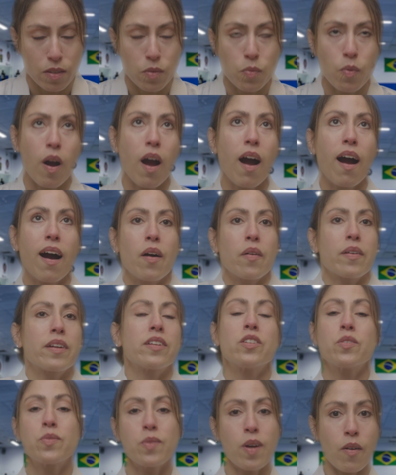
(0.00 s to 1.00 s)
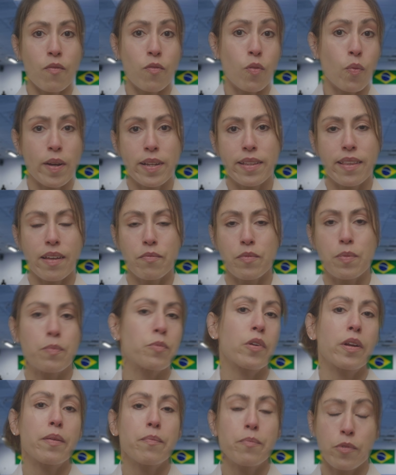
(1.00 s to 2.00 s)
Well, how can you avoid them from
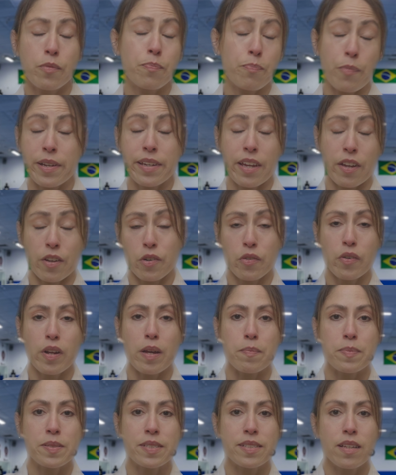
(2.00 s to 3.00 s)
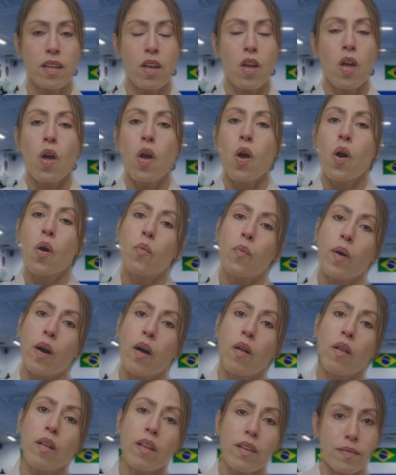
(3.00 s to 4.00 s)
breaking your grips?
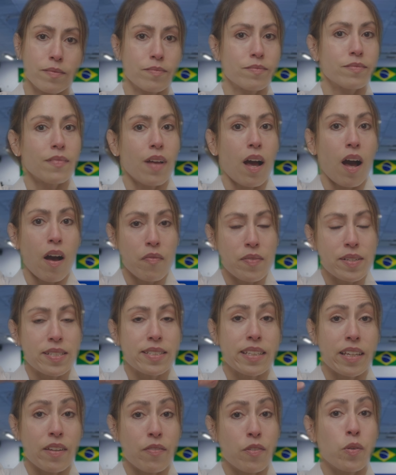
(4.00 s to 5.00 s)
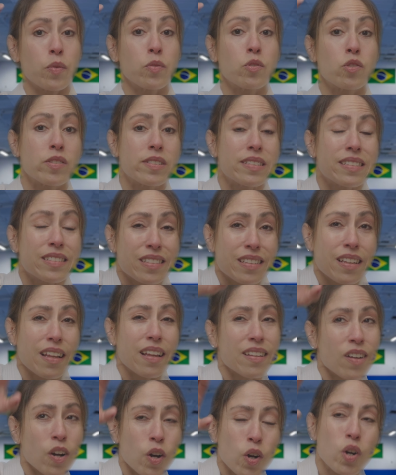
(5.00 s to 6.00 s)
Well, obviously, if you
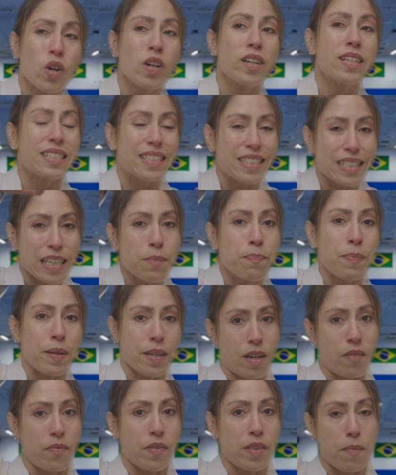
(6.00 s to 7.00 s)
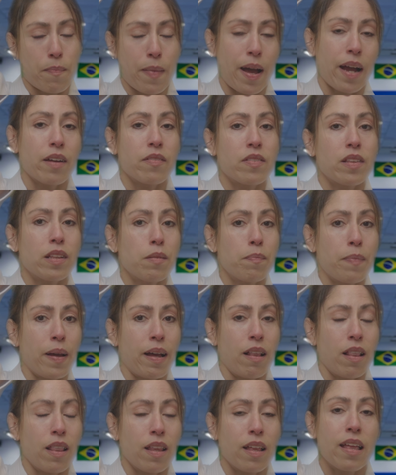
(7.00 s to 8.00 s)
hook deep enough in the back of the
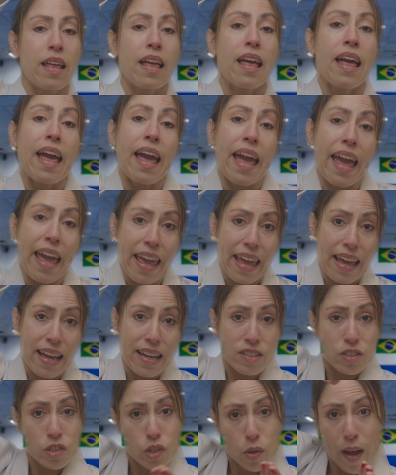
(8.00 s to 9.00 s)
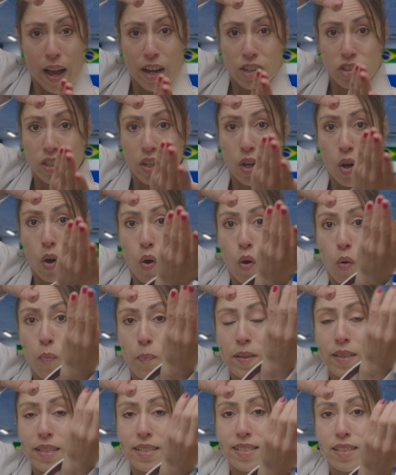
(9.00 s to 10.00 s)
lapel and you actually
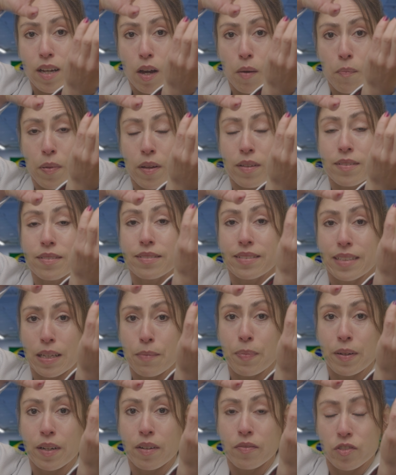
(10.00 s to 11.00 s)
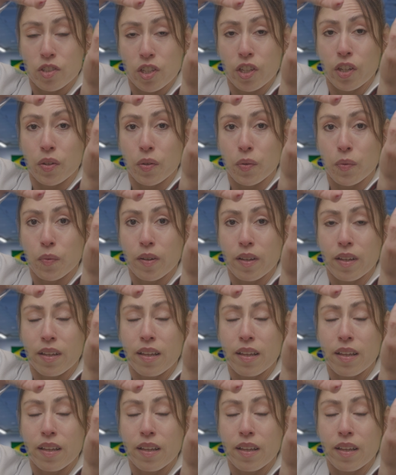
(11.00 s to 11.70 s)
open this up deep enough too,